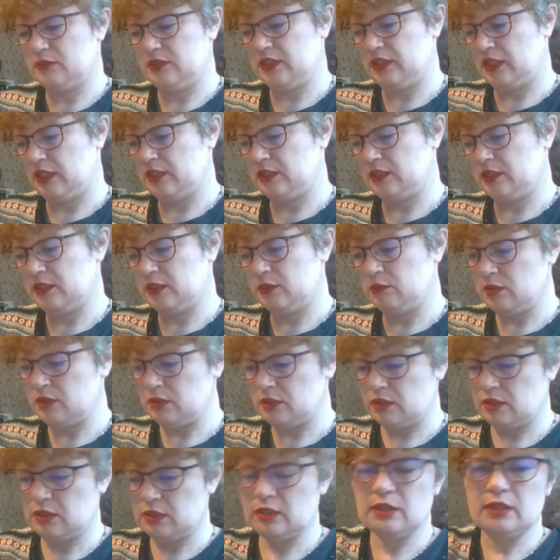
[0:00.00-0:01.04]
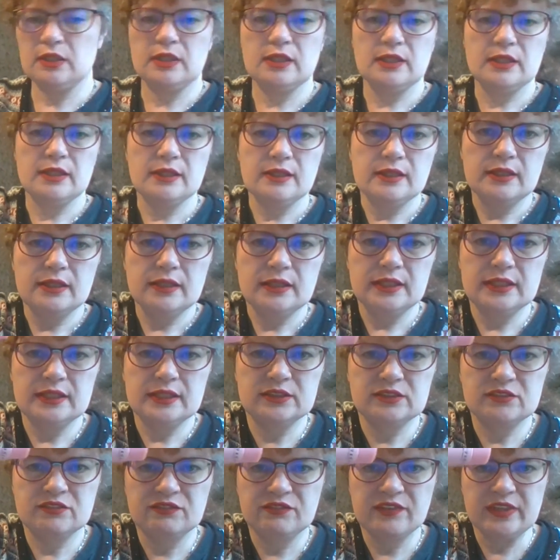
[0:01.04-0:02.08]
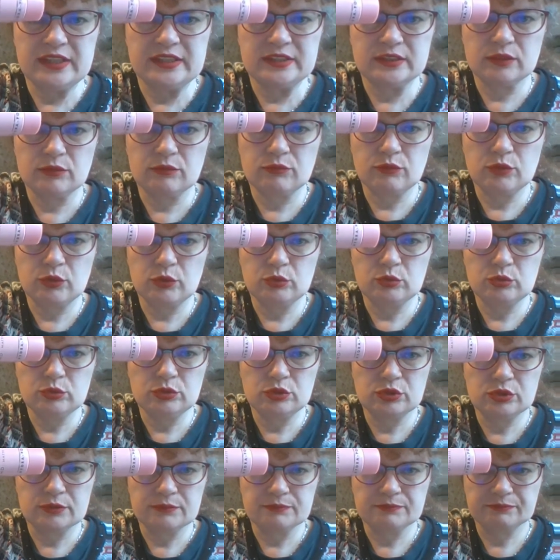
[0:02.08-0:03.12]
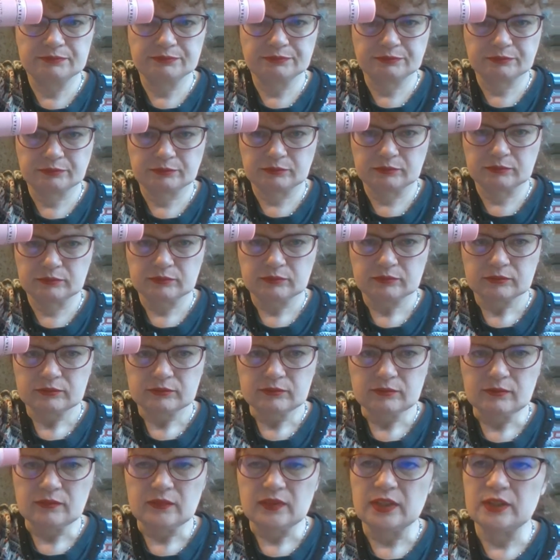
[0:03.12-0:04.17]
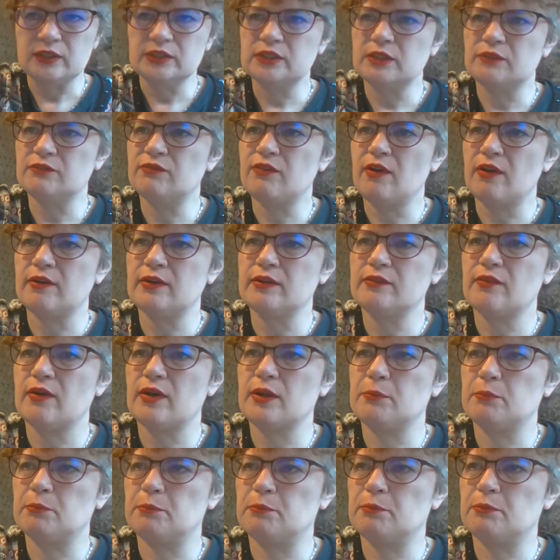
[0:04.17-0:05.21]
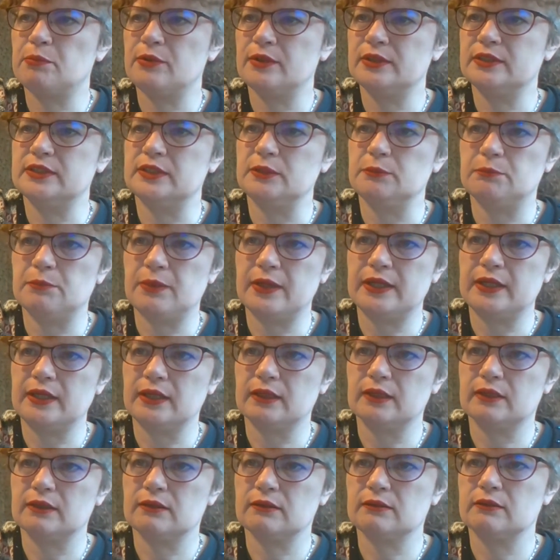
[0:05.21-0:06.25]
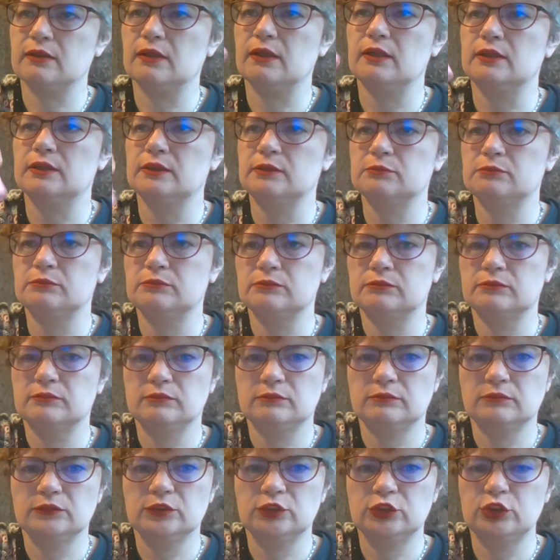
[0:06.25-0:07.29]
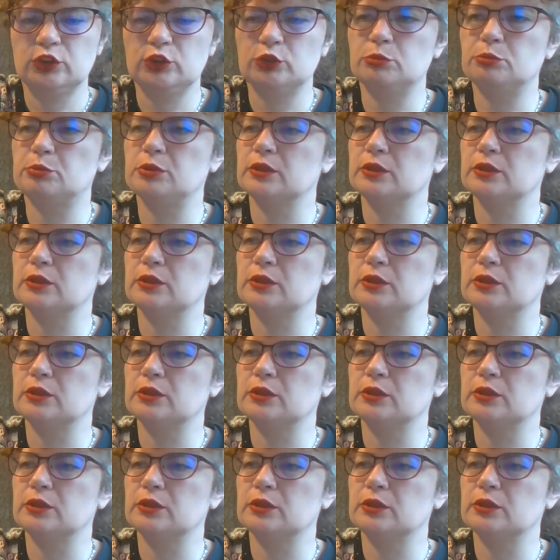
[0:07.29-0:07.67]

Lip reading: delighted with, is Figs and Rouge. It's a very, very pretty pink tube.